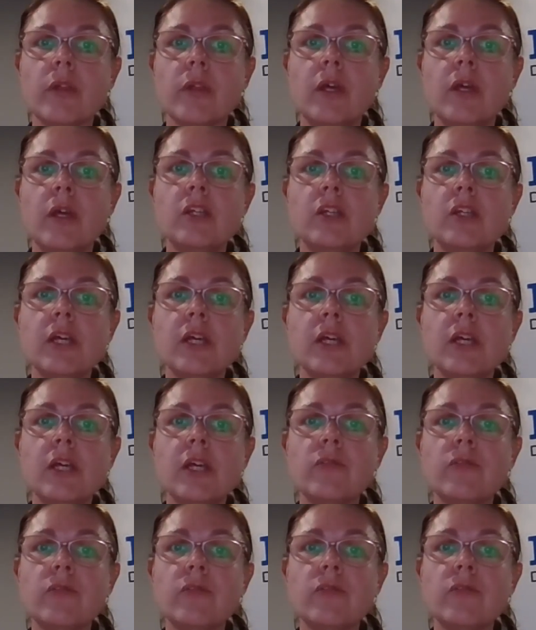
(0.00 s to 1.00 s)
Check out the
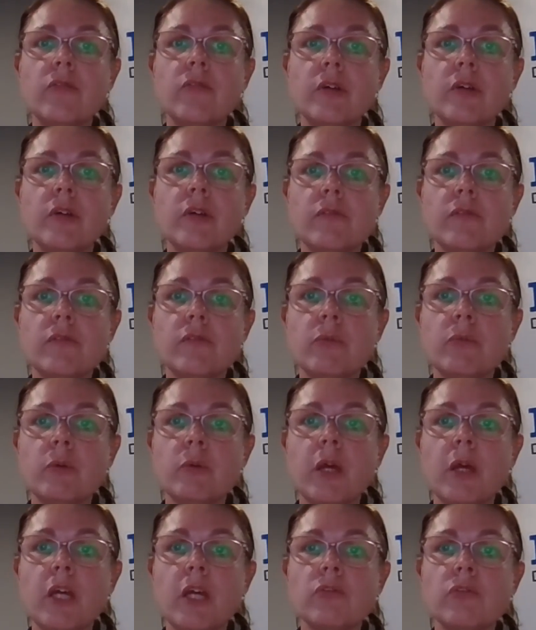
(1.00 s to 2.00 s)
Furry Friends Facebook
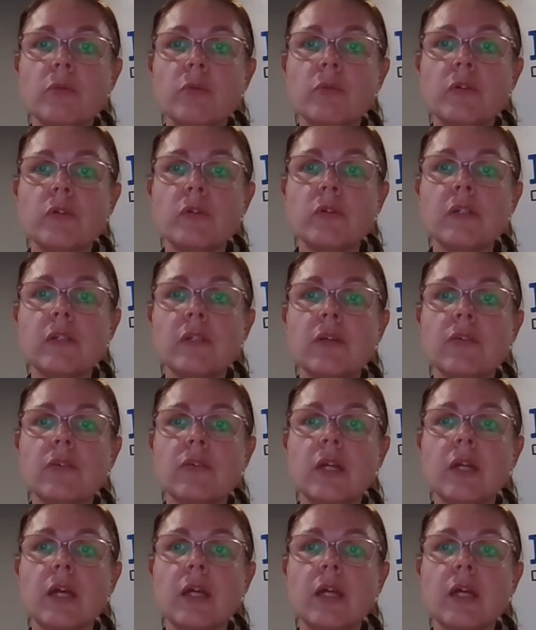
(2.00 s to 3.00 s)
page for more details on
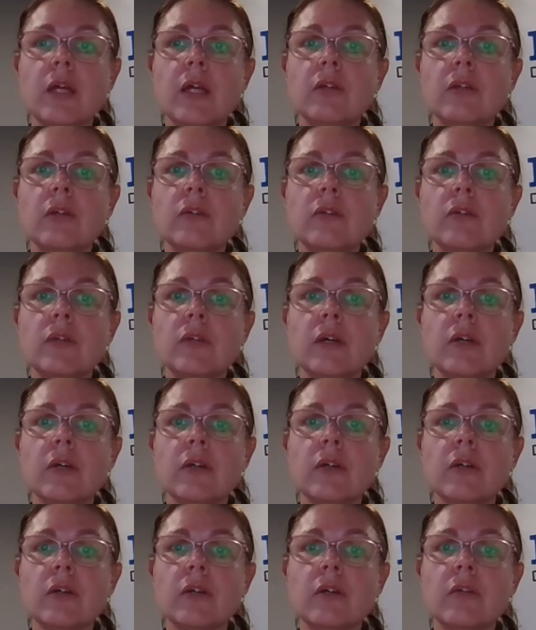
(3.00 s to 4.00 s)
how to get your discount
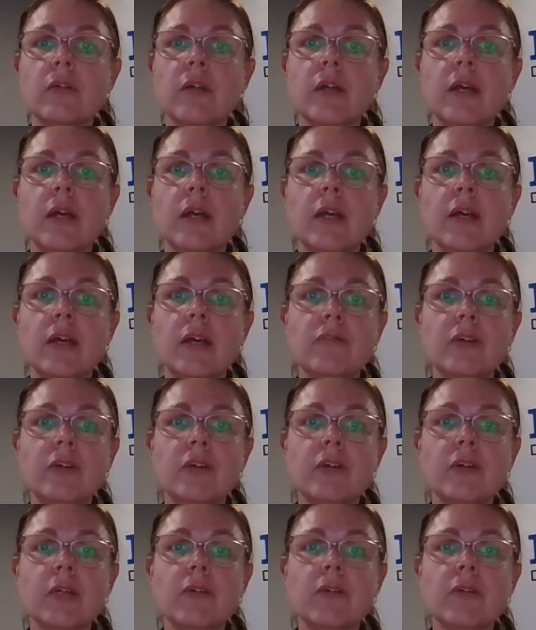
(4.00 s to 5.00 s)
code and follow
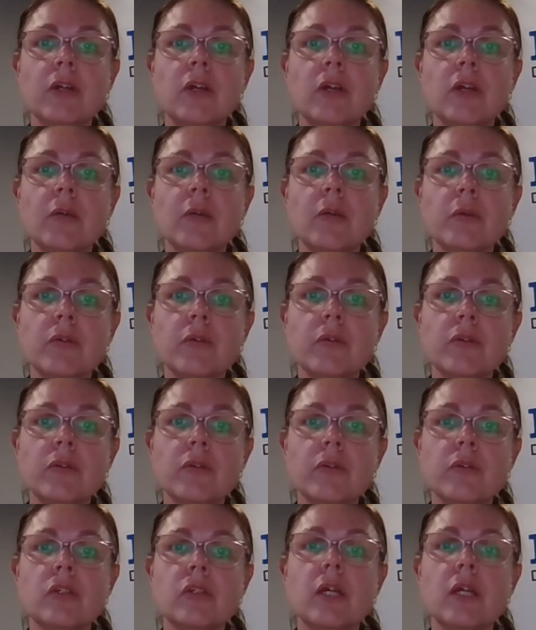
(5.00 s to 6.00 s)
us at IdaBoss Dog
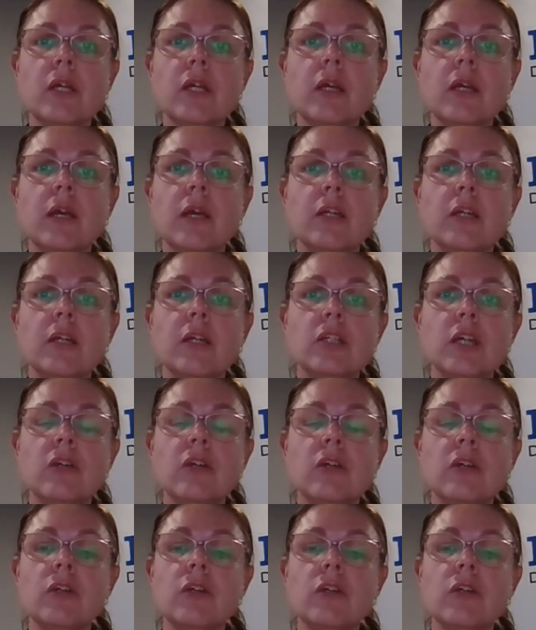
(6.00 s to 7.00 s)
Training and share your
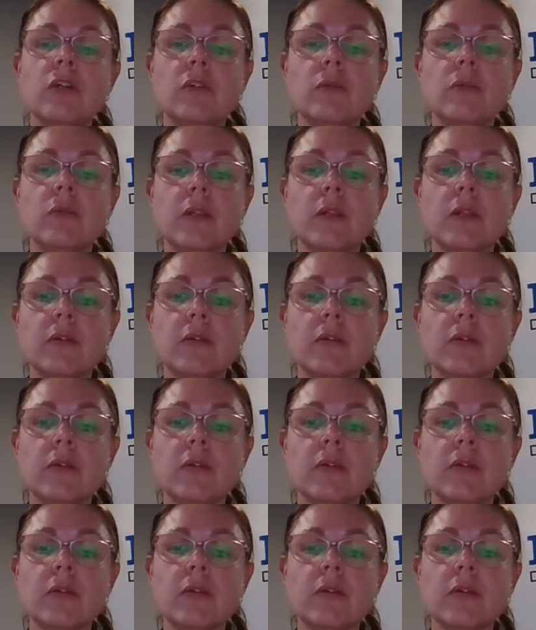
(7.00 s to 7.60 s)
videos with us.